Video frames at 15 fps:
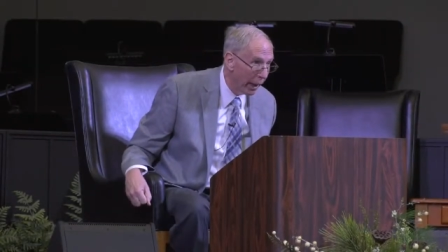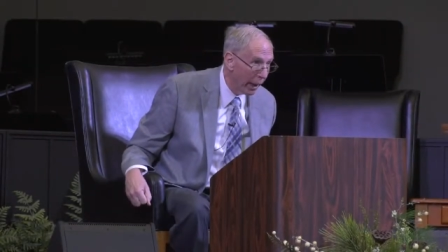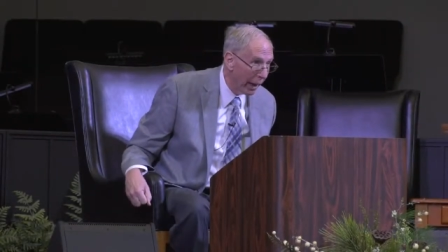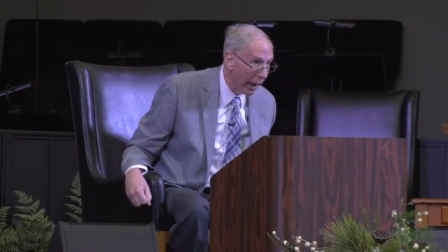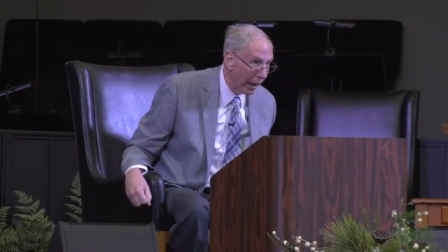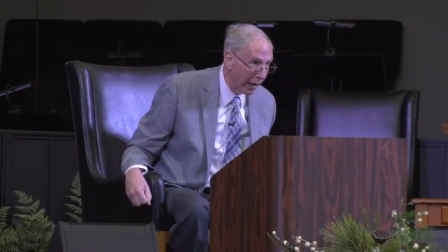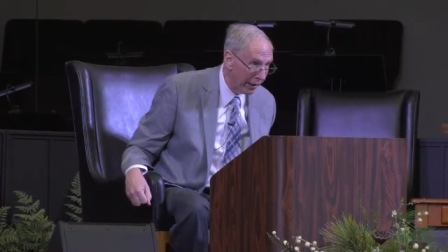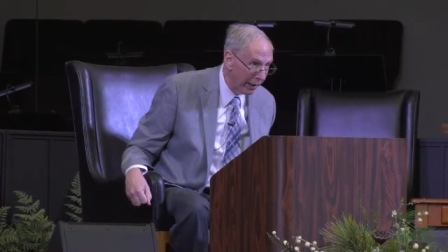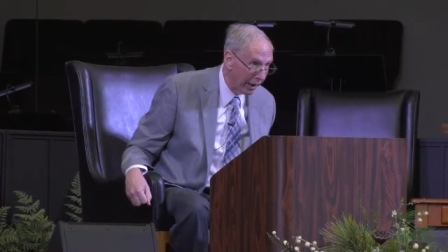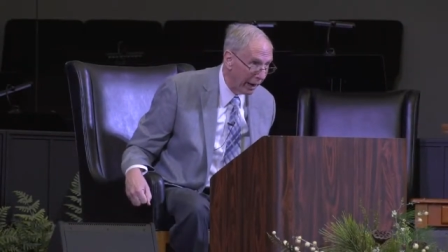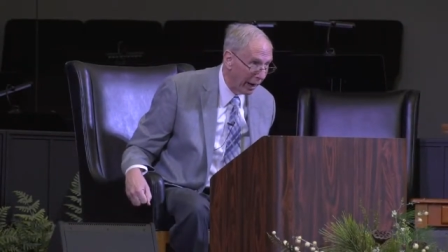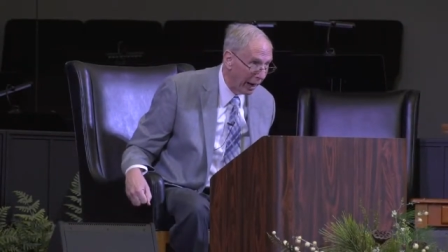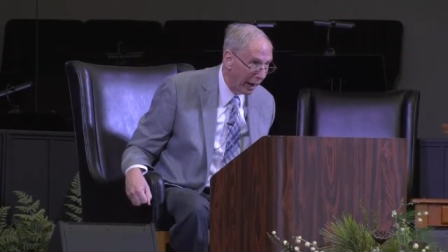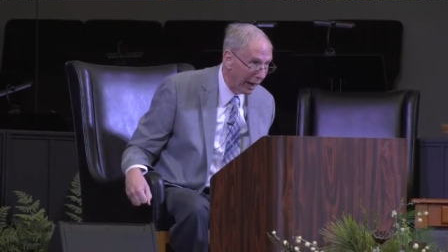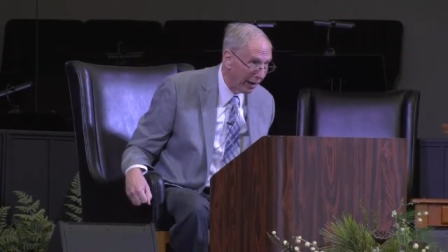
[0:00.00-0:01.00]
And uh,
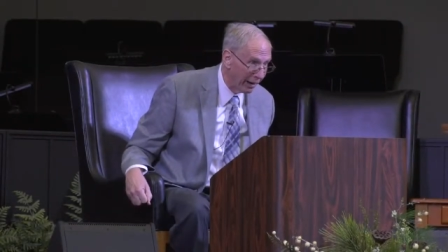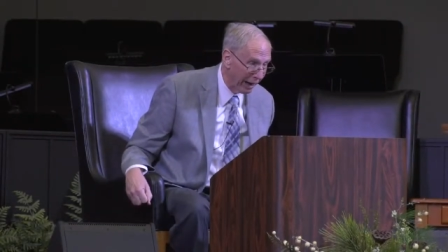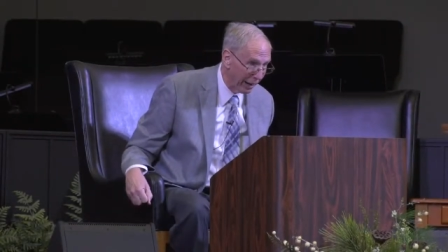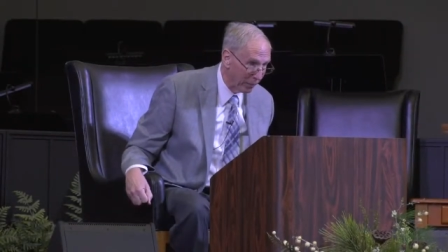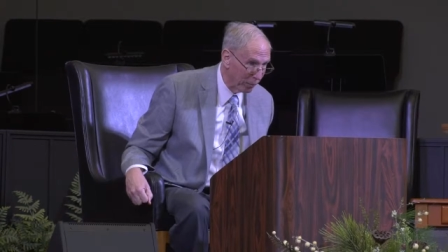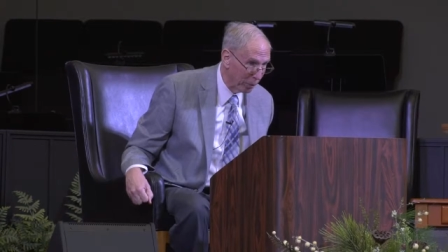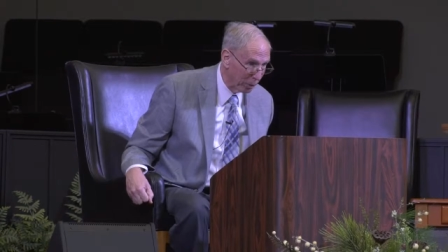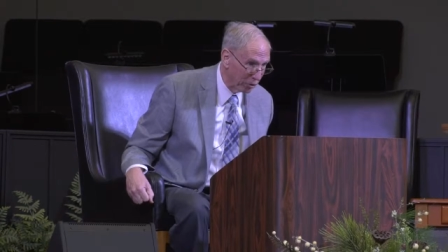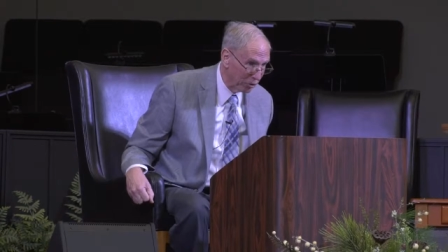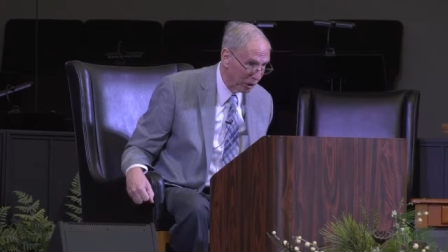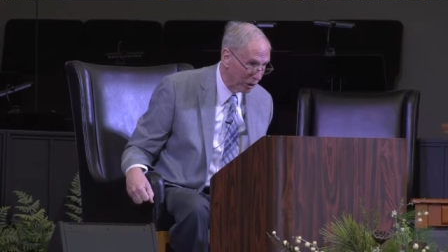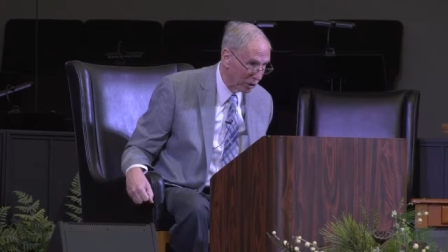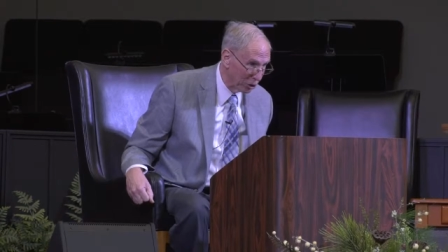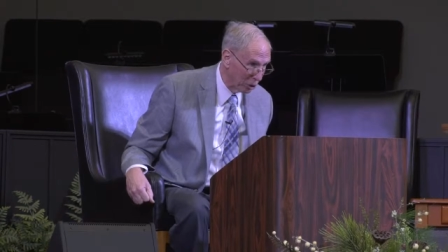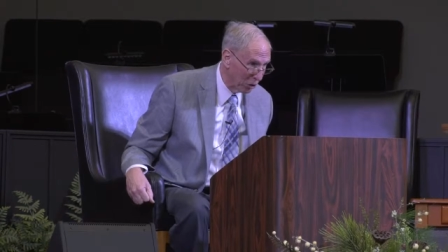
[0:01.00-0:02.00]
I like books that
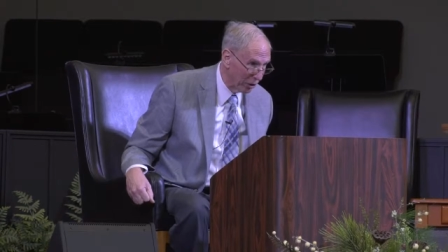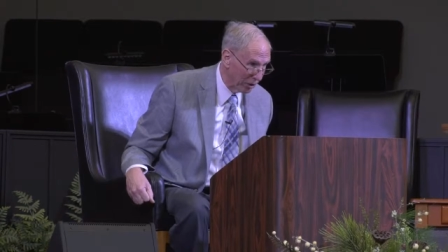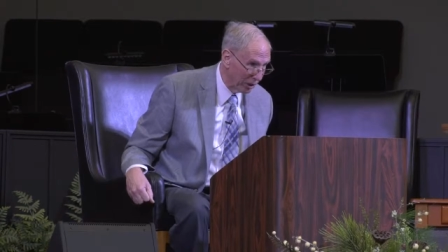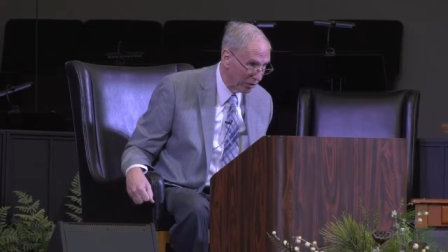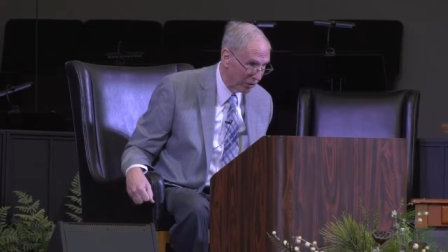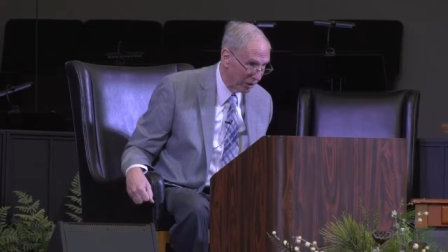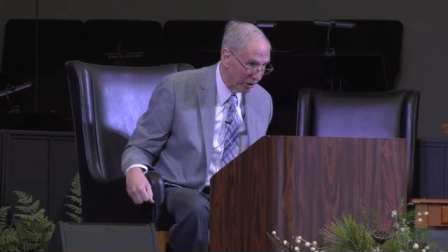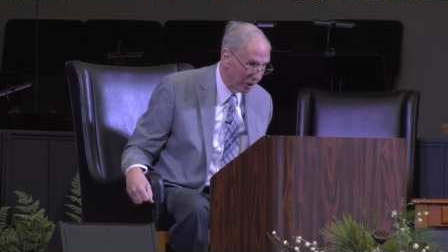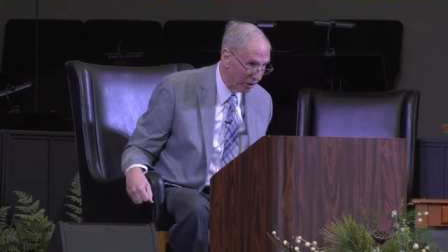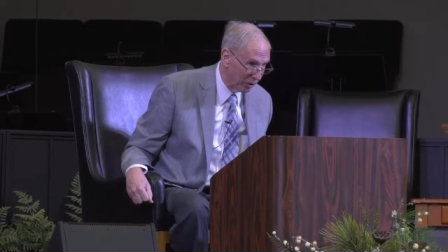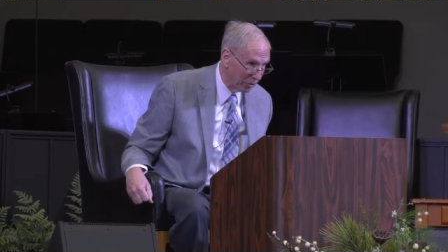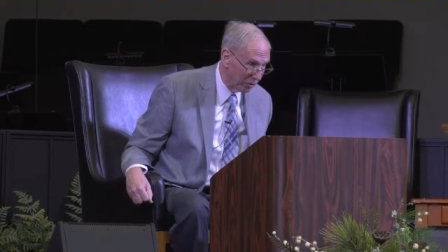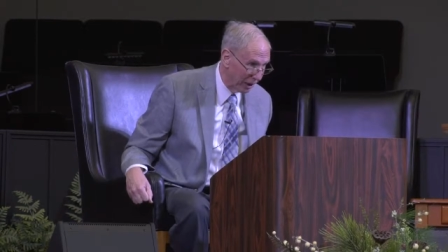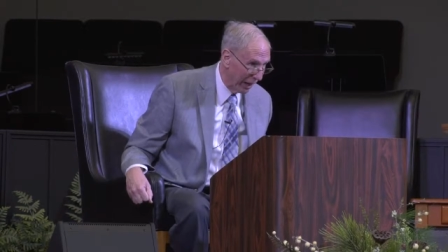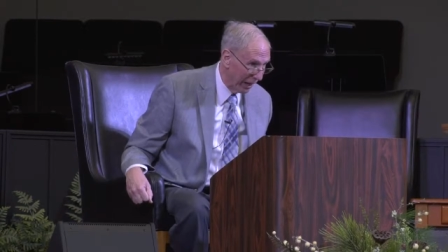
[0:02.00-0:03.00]
are short and easy to
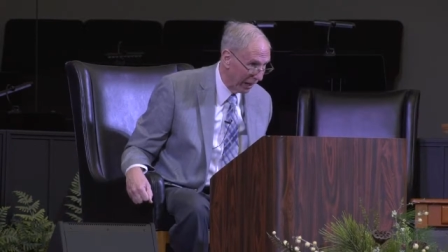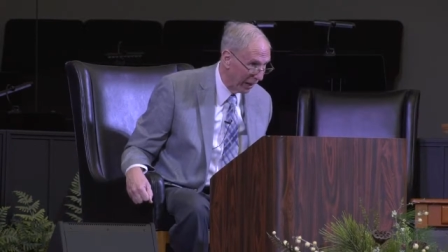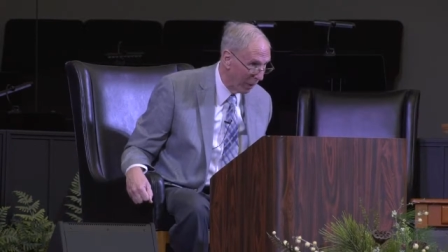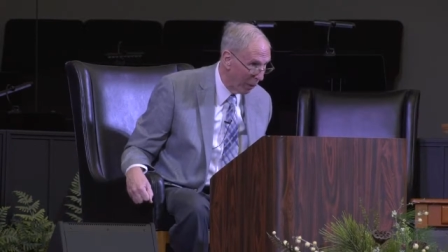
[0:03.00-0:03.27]
understand.